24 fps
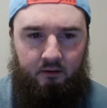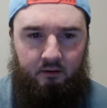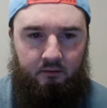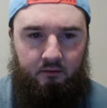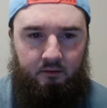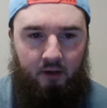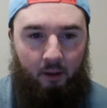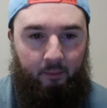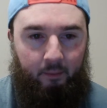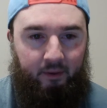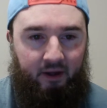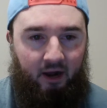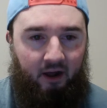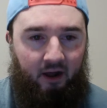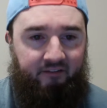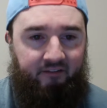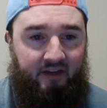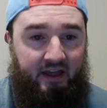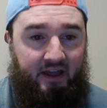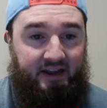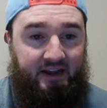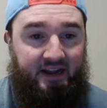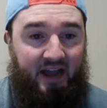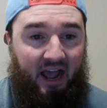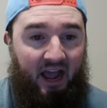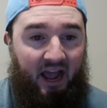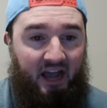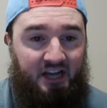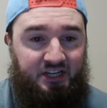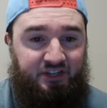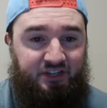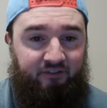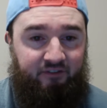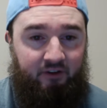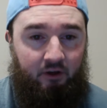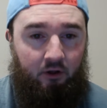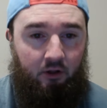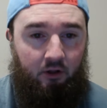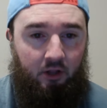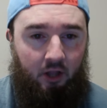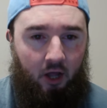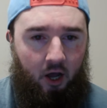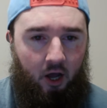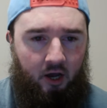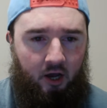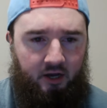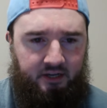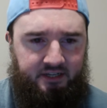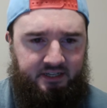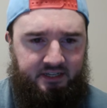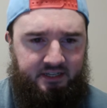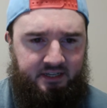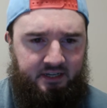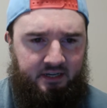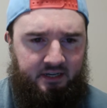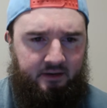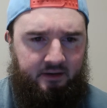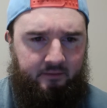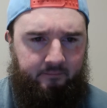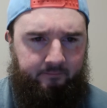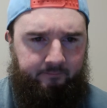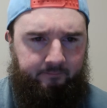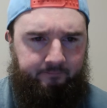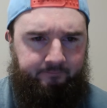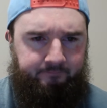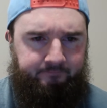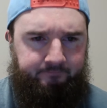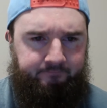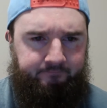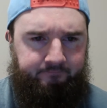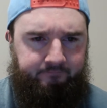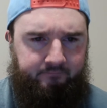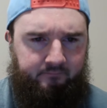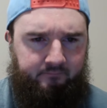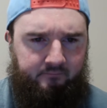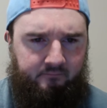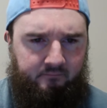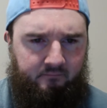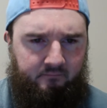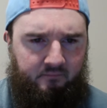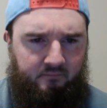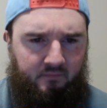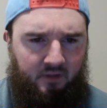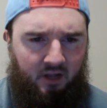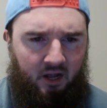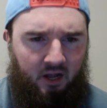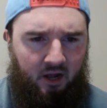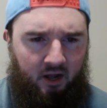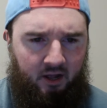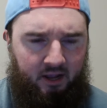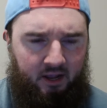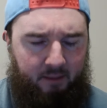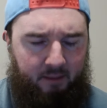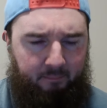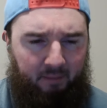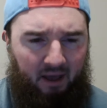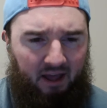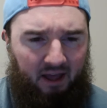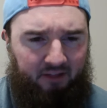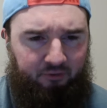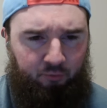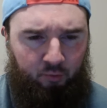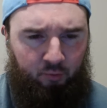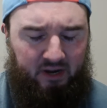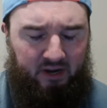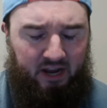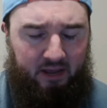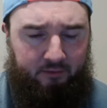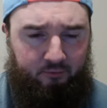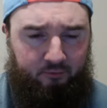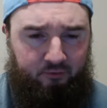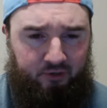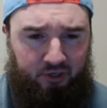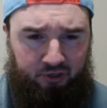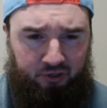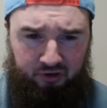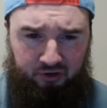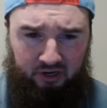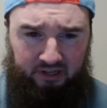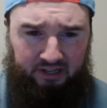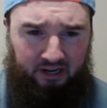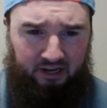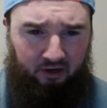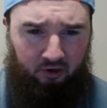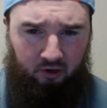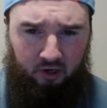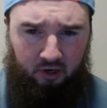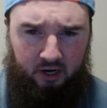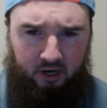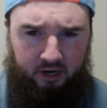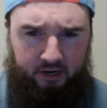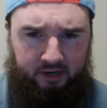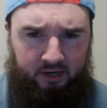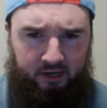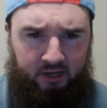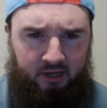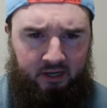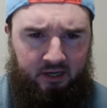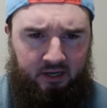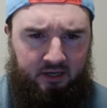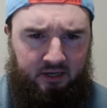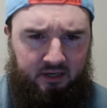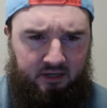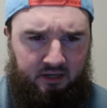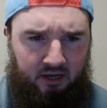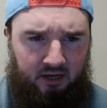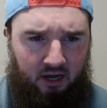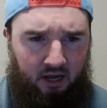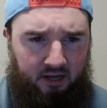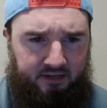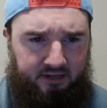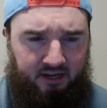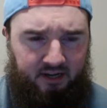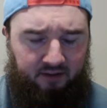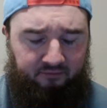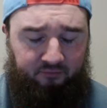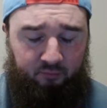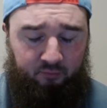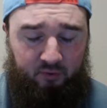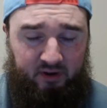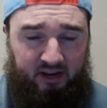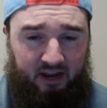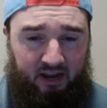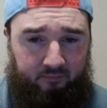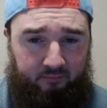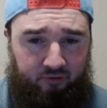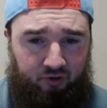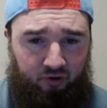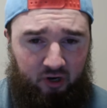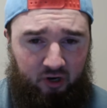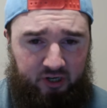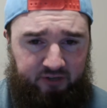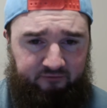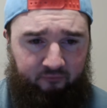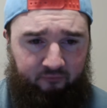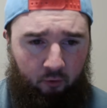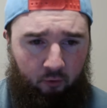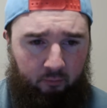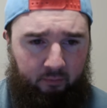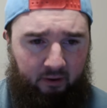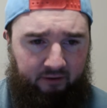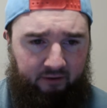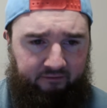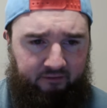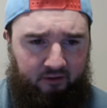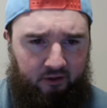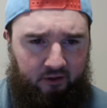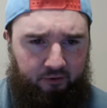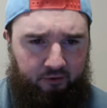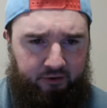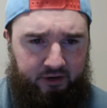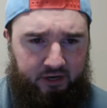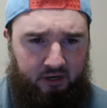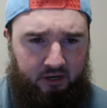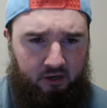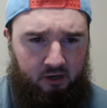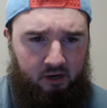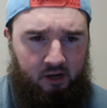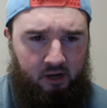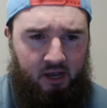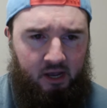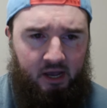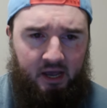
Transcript: Coming off a Nashville loss. Yeah, bad 3-game losing streak there on. Tough 3-game stretch for Buffalo here.